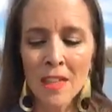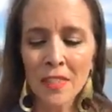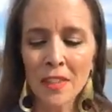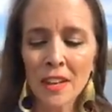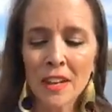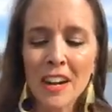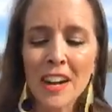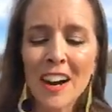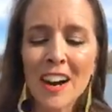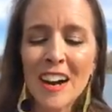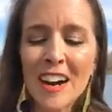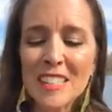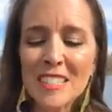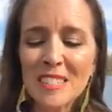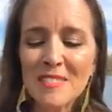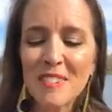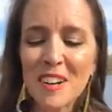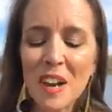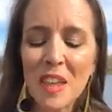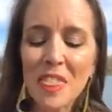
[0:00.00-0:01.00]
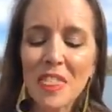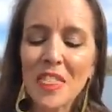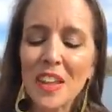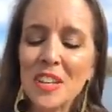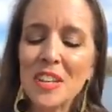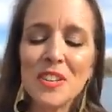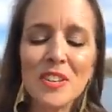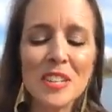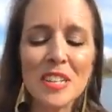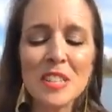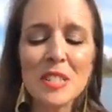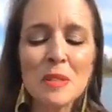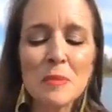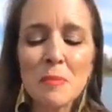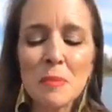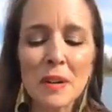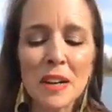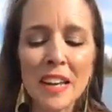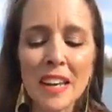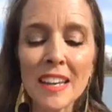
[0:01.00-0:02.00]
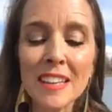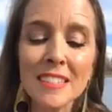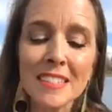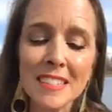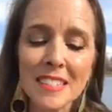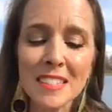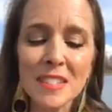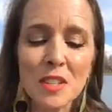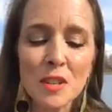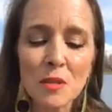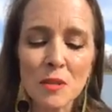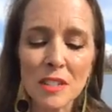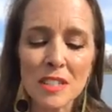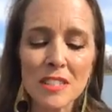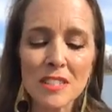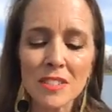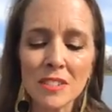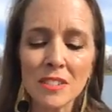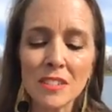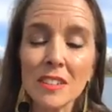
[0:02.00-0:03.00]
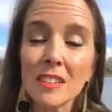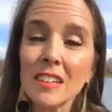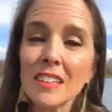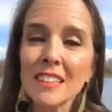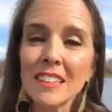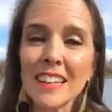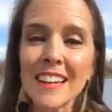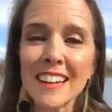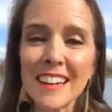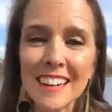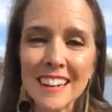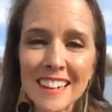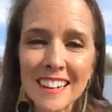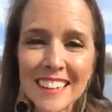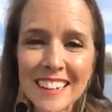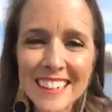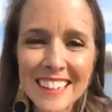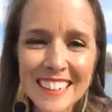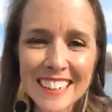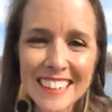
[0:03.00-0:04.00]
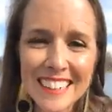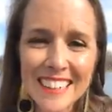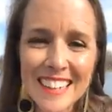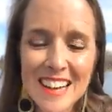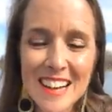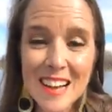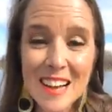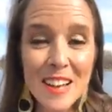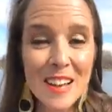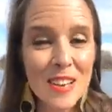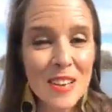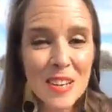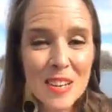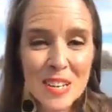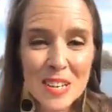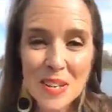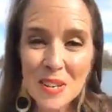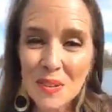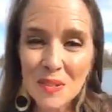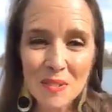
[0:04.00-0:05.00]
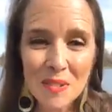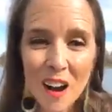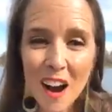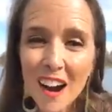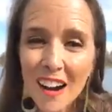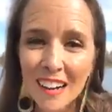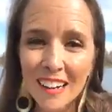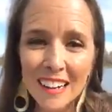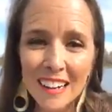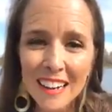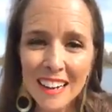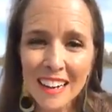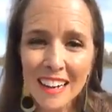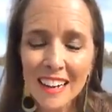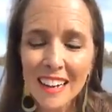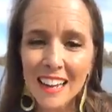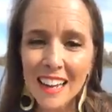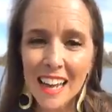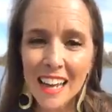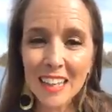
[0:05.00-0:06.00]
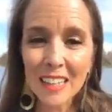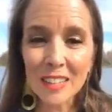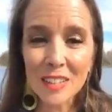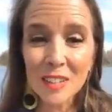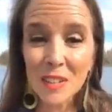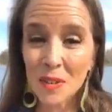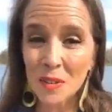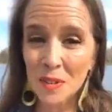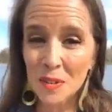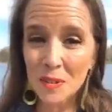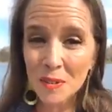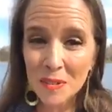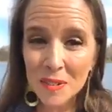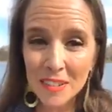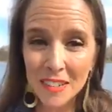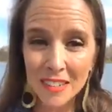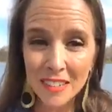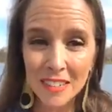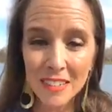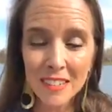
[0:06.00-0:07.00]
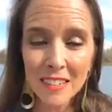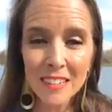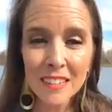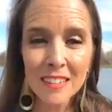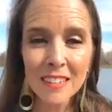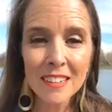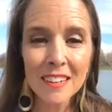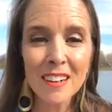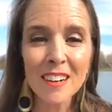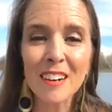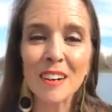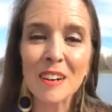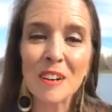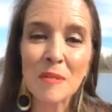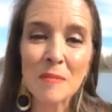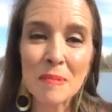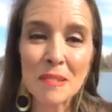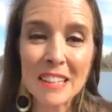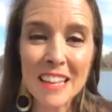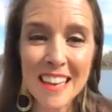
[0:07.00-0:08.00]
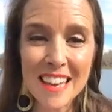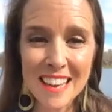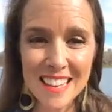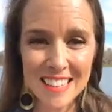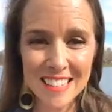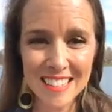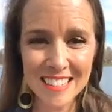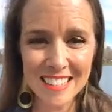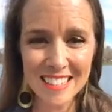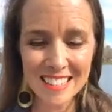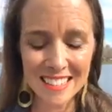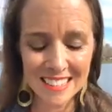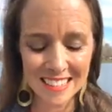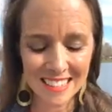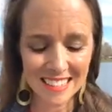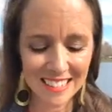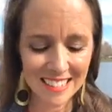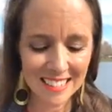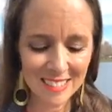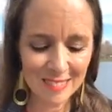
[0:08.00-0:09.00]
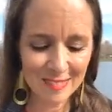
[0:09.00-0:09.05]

The cause of our thunderous praise is crystal clear. You rock and you are ablaze.